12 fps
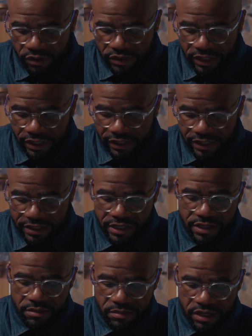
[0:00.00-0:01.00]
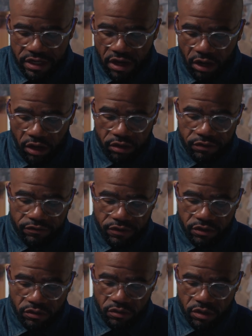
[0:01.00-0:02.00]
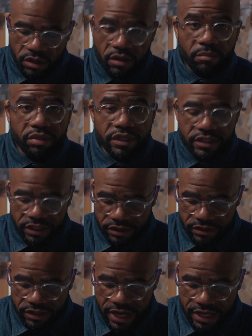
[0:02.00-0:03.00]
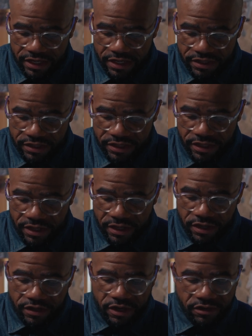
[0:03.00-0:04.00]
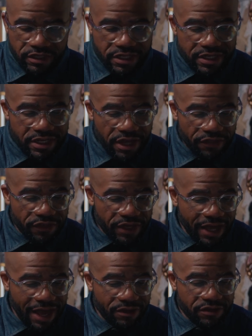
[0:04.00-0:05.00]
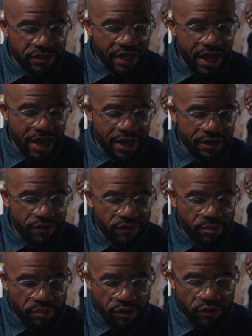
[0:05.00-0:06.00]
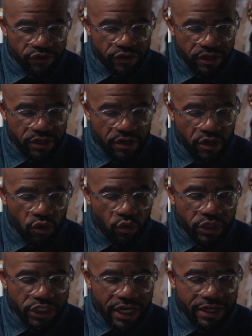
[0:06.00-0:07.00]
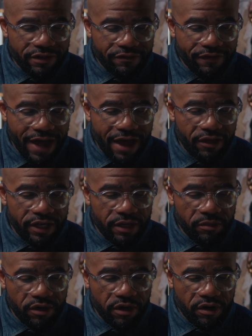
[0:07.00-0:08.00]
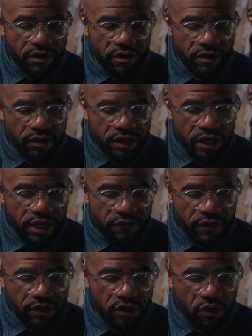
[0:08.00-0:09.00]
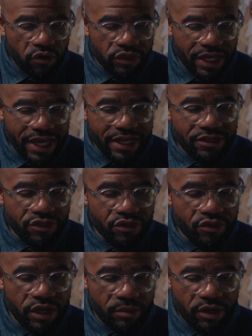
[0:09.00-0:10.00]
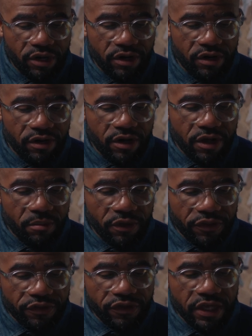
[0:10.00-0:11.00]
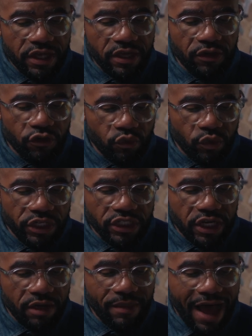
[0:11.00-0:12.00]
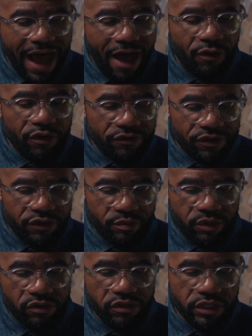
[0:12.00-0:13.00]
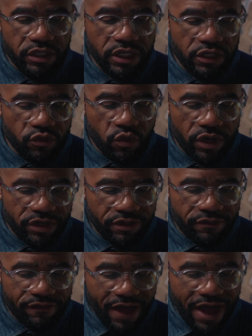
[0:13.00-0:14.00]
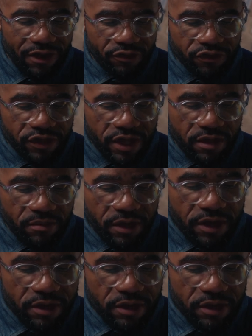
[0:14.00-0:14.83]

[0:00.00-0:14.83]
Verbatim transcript: 14, Listen to me, all of you. Please understand this. There is nothing outside of the person which can defile him or her if it goes into him or her but the things which come out of this person is what defiles them.